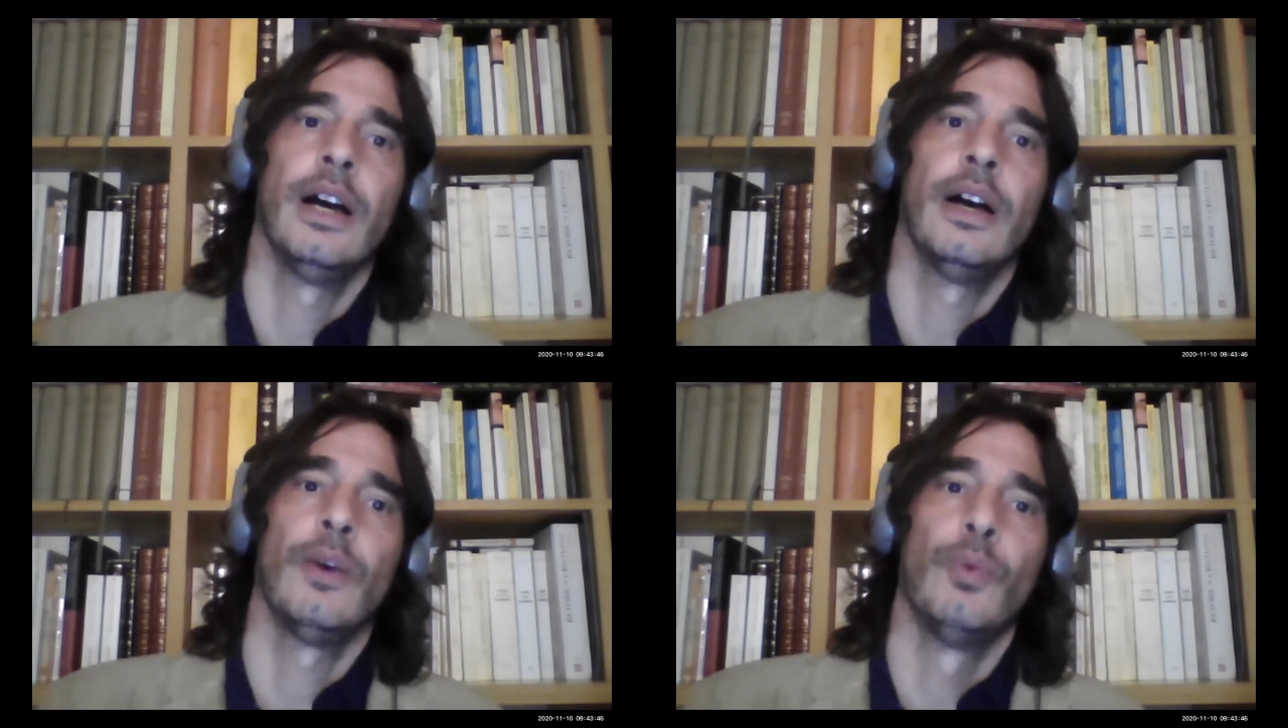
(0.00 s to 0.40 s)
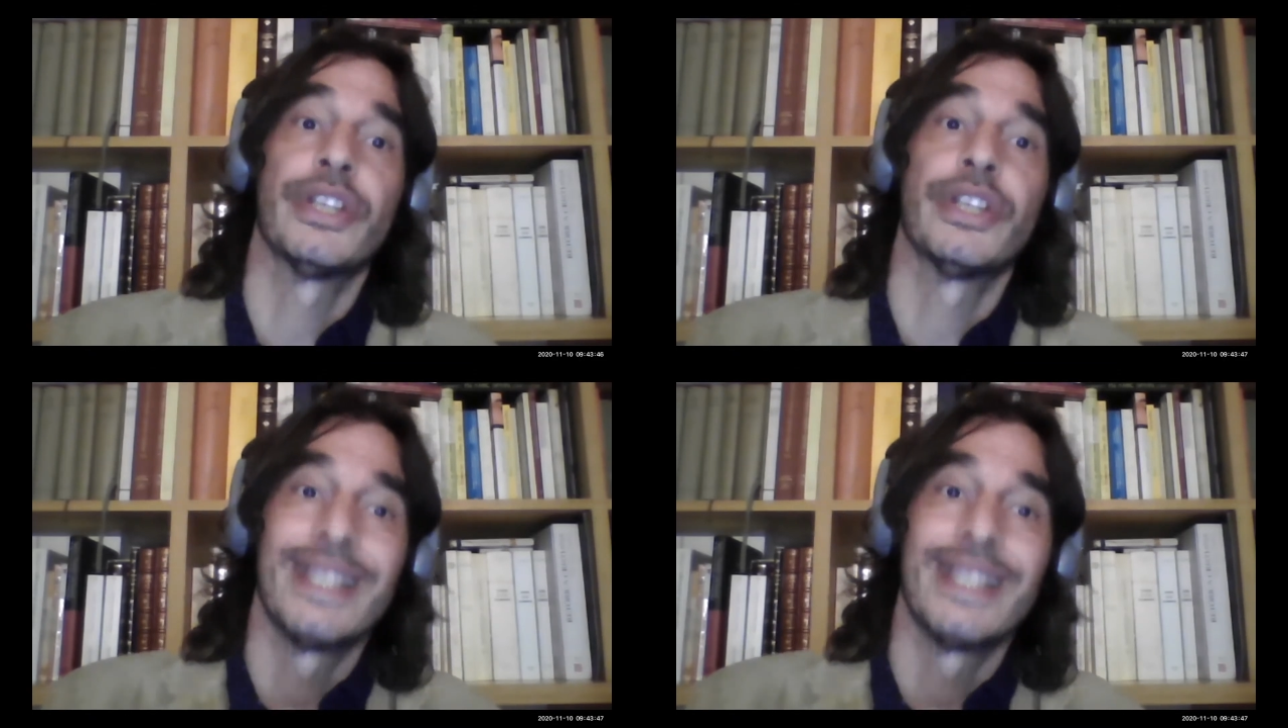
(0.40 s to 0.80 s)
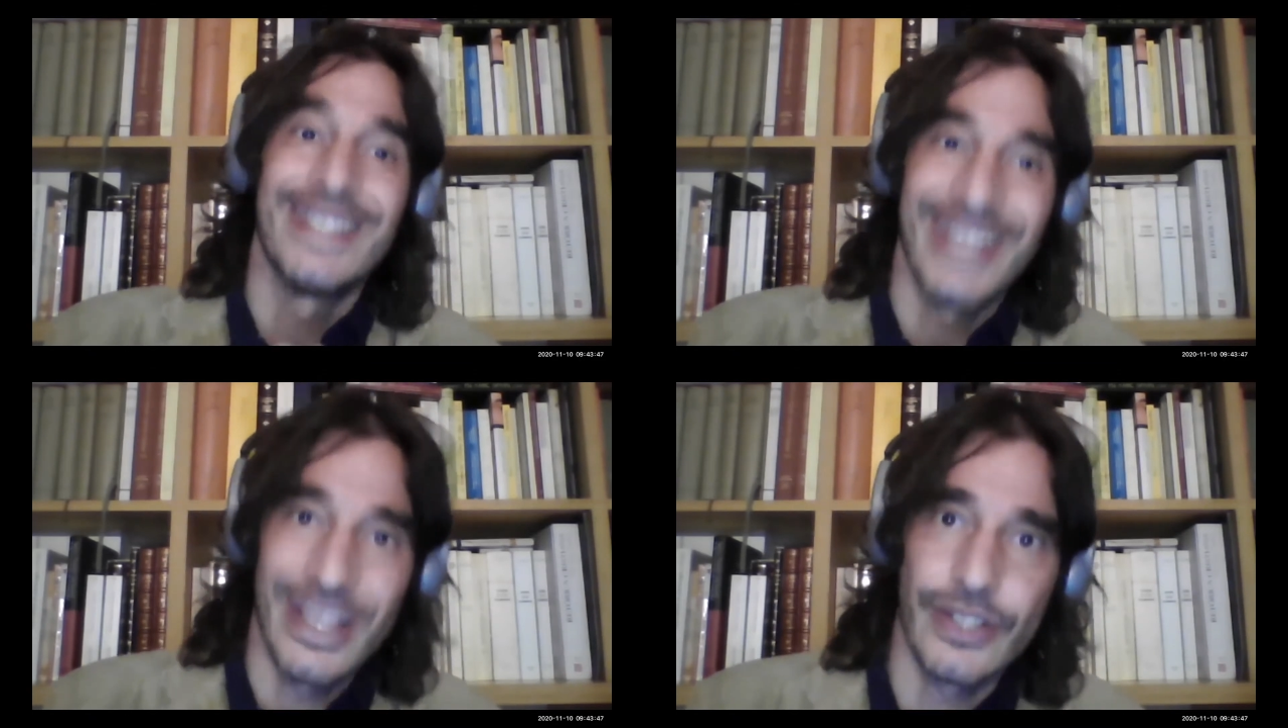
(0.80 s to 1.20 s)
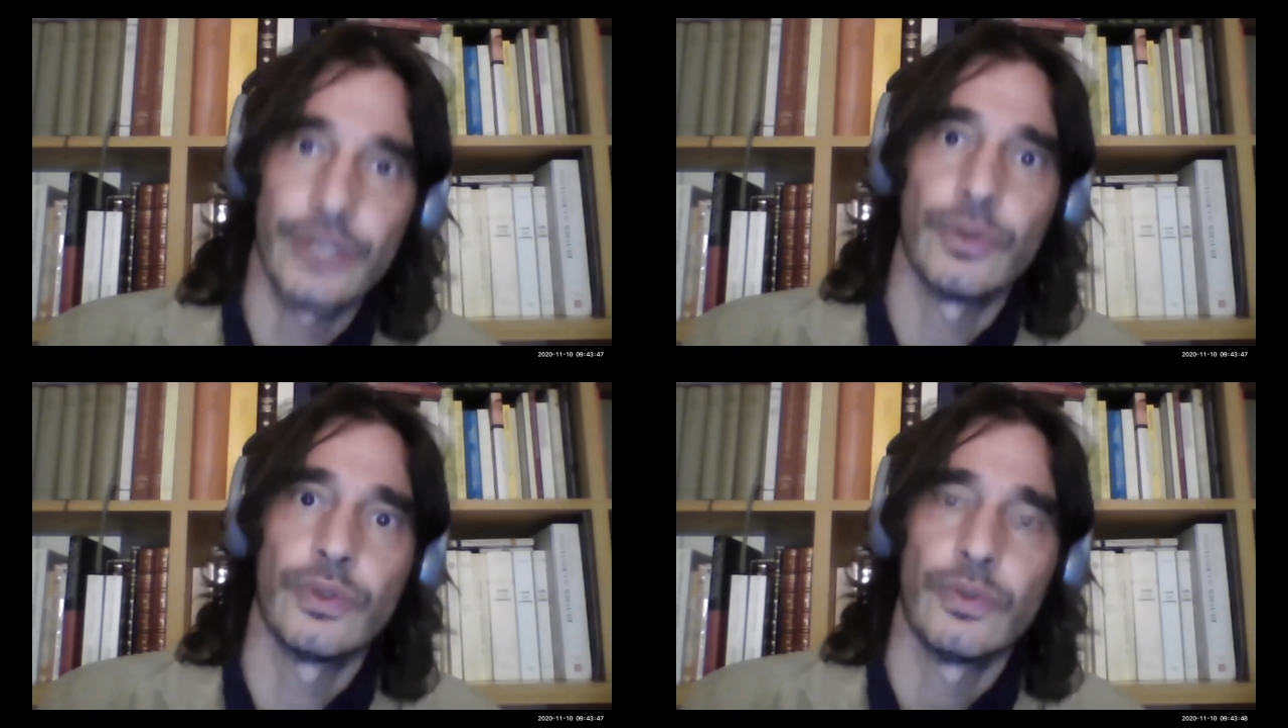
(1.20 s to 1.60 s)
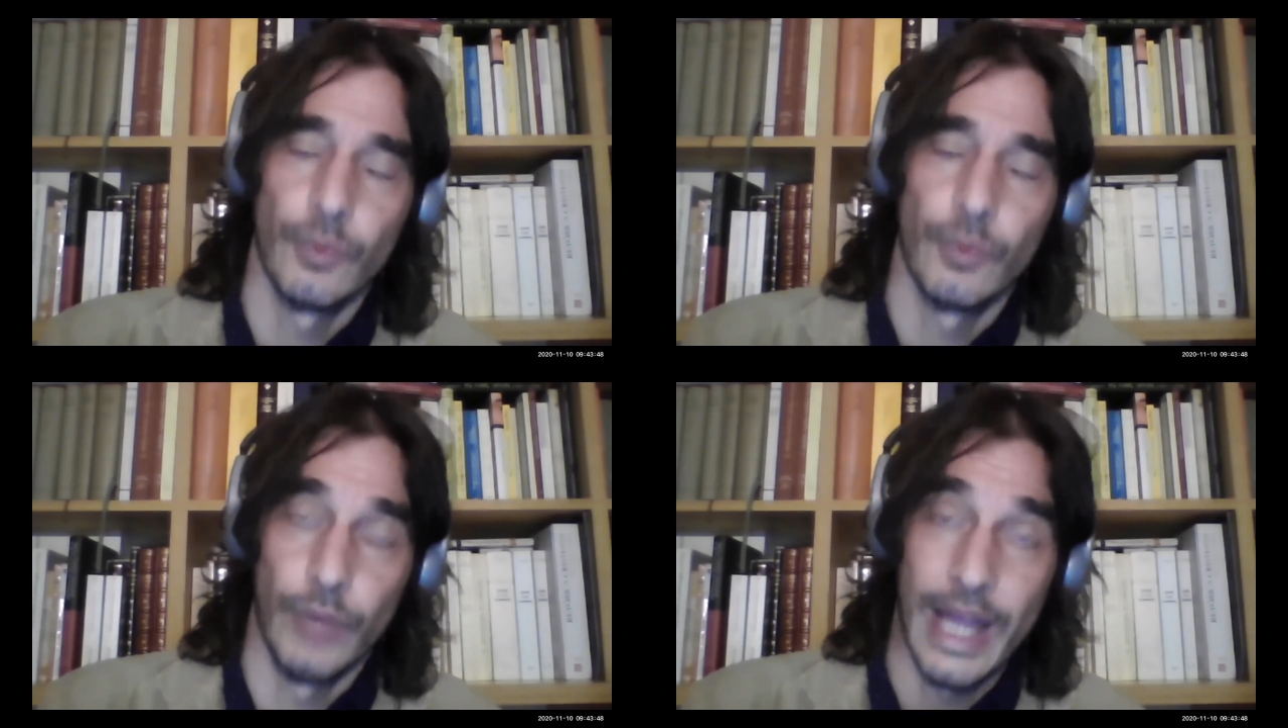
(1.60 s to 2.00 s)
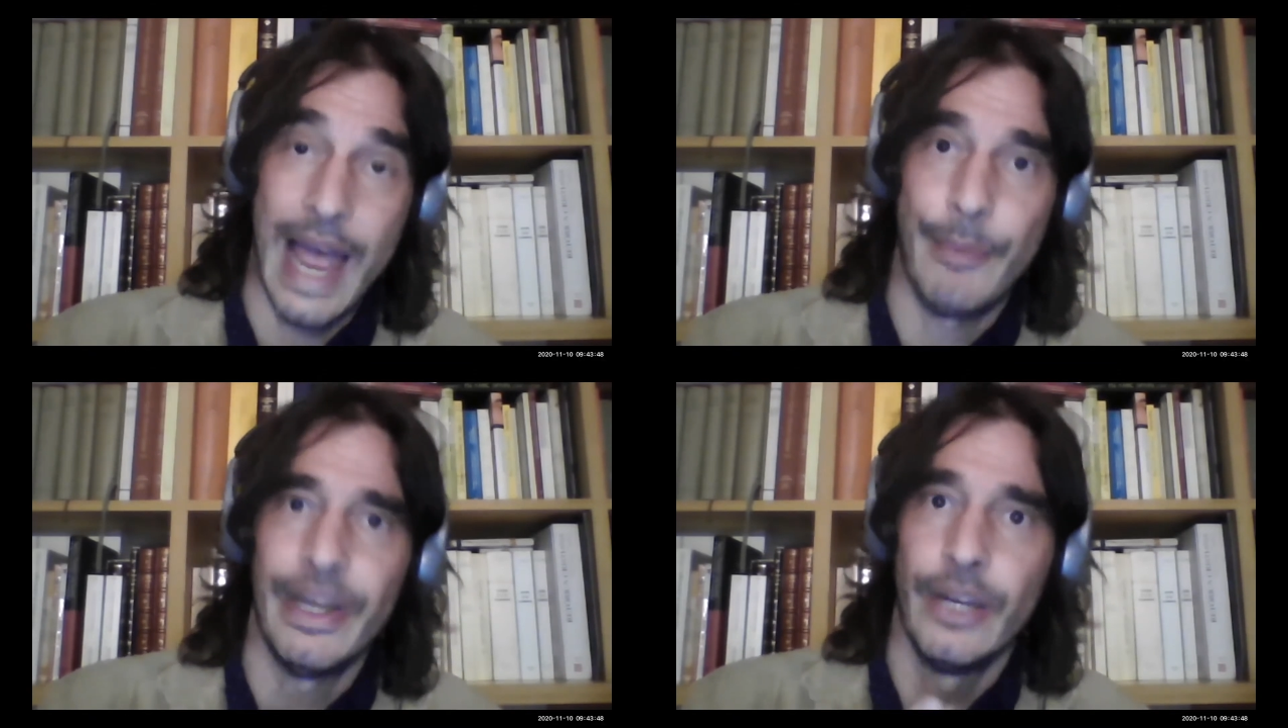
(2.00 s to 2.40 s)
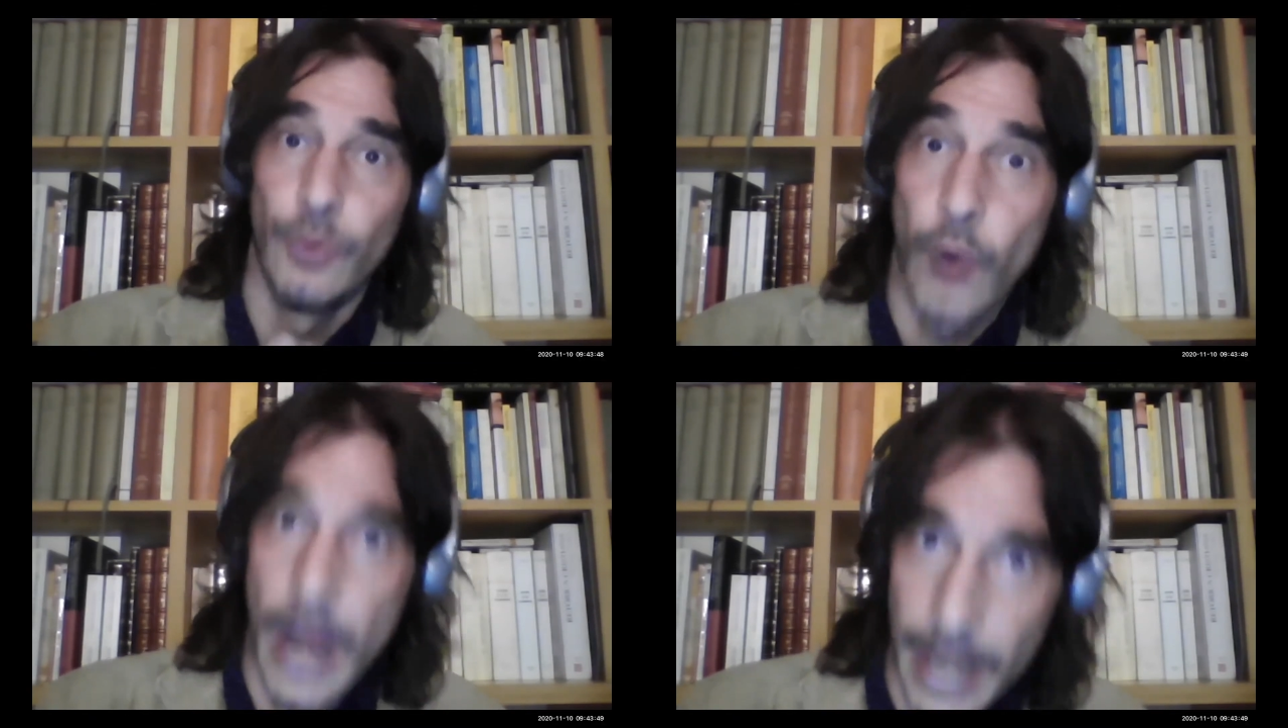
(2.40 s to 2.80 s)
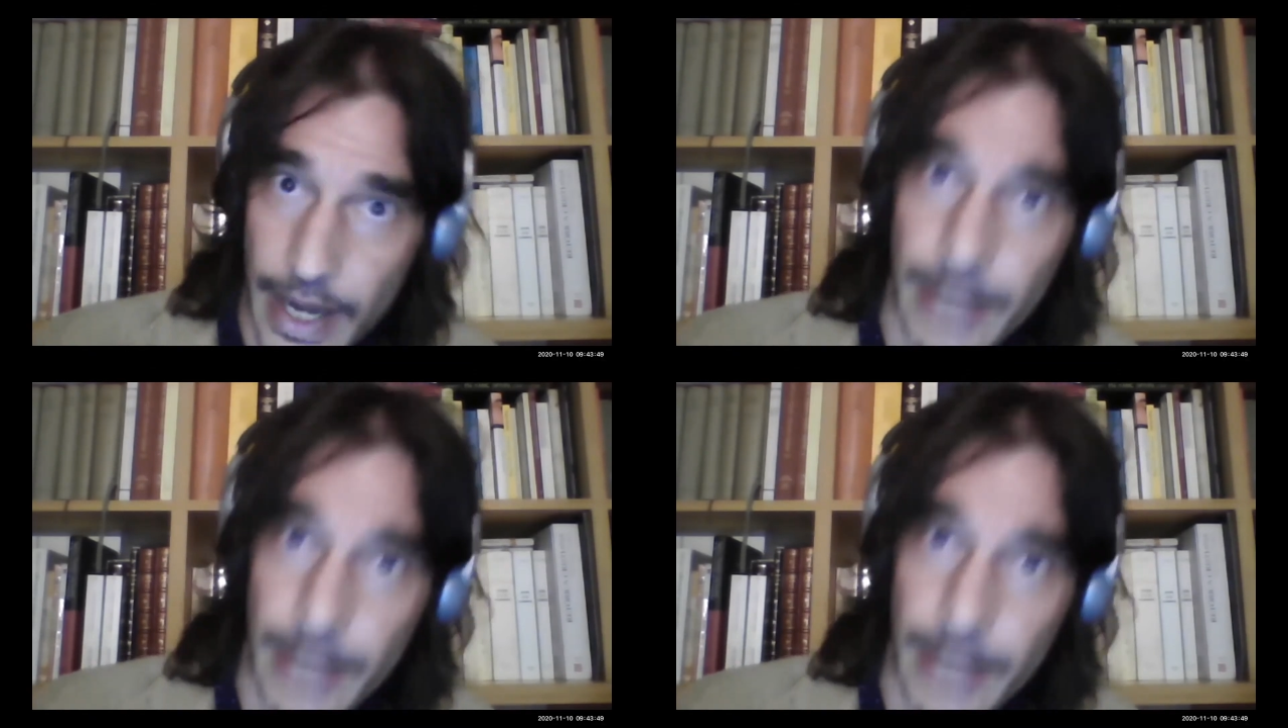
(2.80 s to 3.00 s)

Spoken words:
which changes will happen and when,